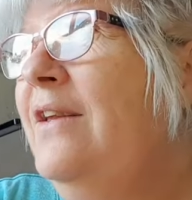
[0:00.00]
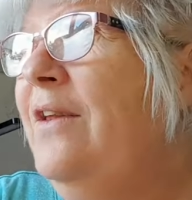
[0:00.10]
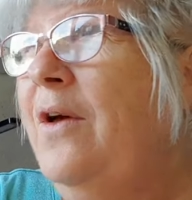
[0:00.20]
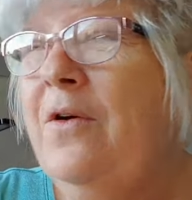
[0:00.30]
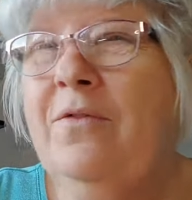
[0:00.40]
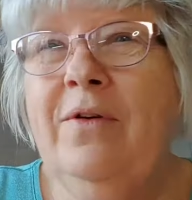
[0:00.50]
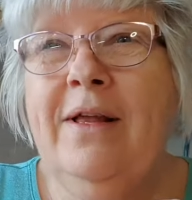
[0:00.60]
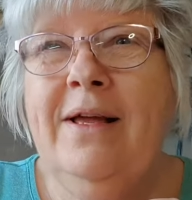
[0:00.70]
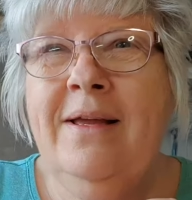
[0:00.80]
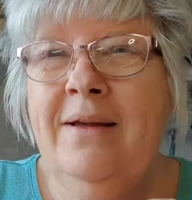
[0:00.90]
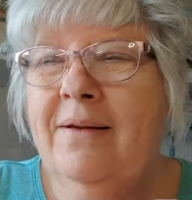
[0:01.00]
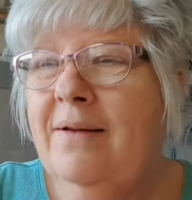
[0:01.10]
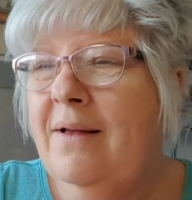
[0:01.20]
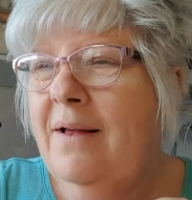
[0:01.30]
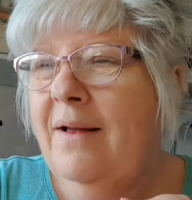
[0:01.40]
So hopefully,
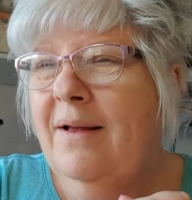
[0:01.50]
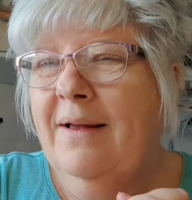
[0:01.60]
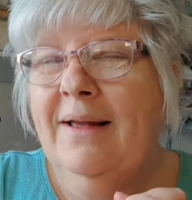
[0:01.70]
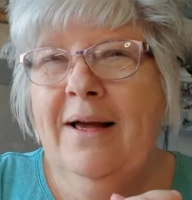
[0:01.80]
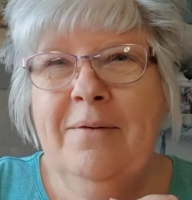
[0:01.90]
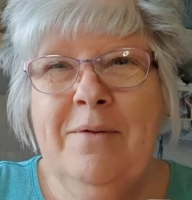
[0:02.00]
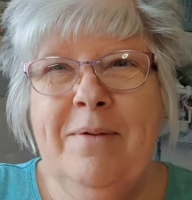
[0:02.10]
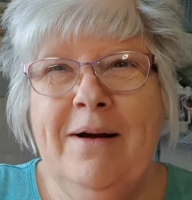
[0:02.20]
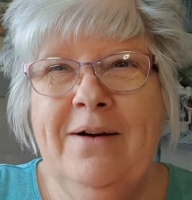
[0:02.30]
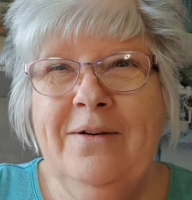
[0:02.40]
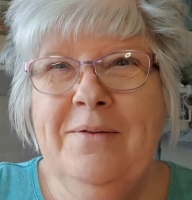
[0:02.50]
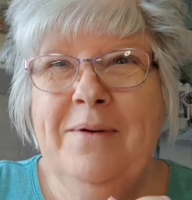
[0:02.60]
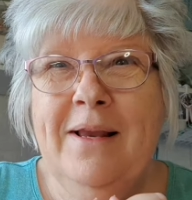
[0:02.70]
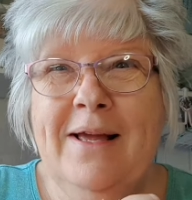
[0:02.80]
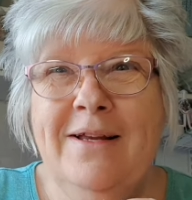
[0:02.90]
yeah, I'll be back on a
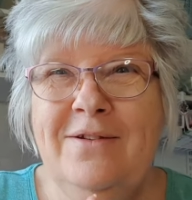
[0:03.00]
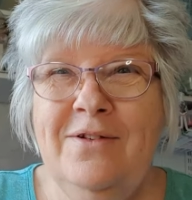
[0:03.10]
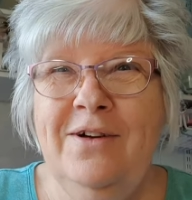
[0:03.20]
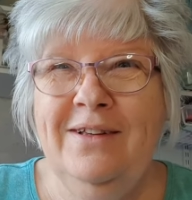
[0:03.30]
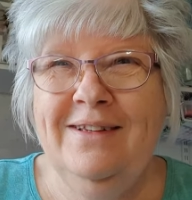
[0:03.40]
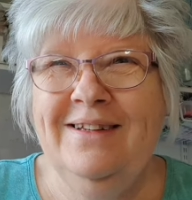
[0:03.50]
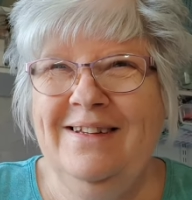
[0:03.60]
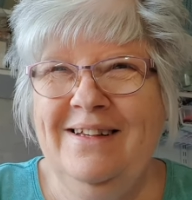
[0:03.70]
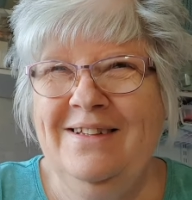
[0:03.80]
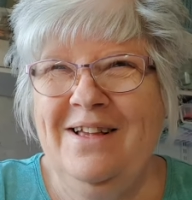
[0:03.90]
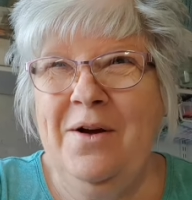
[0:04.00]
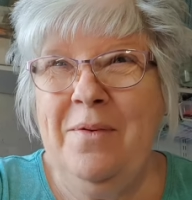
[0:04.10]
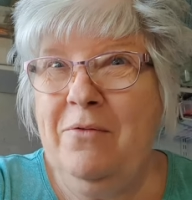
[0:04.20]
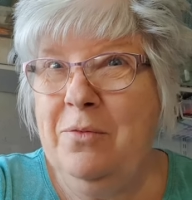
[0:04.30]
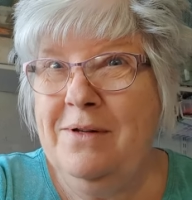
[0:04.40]
bit later on. Hope
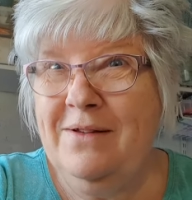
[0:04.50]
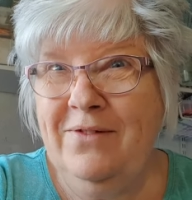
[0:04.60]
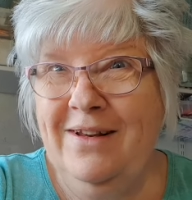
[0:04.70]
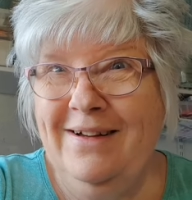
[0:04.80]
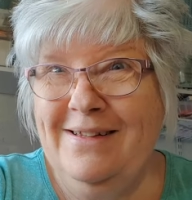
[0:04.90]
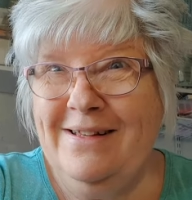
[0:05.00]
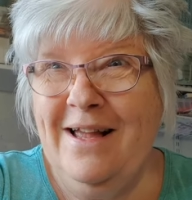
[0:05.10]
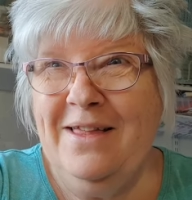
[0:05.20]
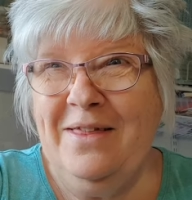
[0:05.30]
everybody's having a nice day